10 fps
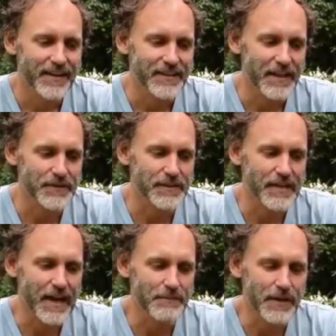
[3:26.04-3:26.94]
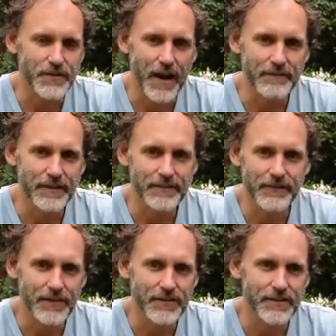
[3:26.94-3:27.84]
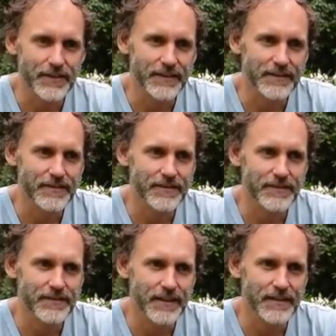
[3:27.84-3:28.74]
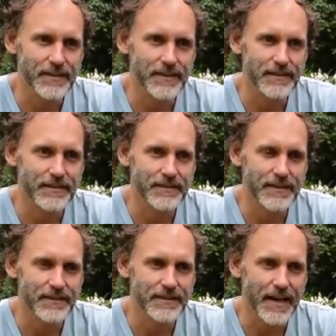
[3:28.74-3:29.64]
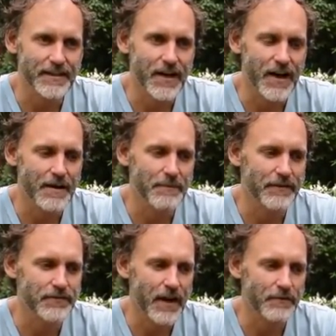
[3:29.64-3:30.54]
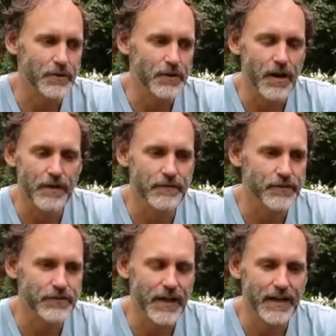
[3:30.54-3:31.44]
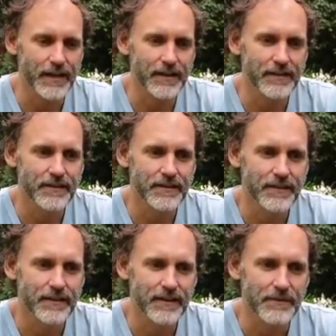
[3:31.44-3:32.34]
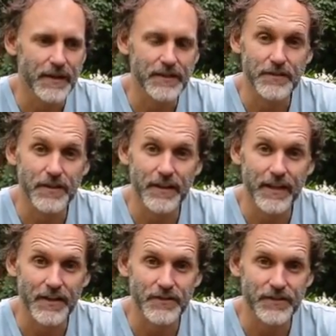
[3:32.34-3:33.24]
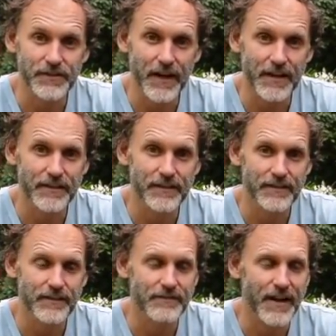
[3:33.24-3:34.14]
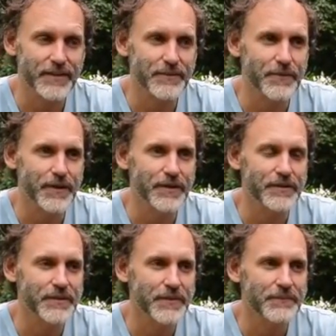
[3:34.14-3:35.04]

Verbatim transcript: So that was the start of my travelling adventures and since since that time I've travelled all over Australia. I've been to 30 countries around around the world.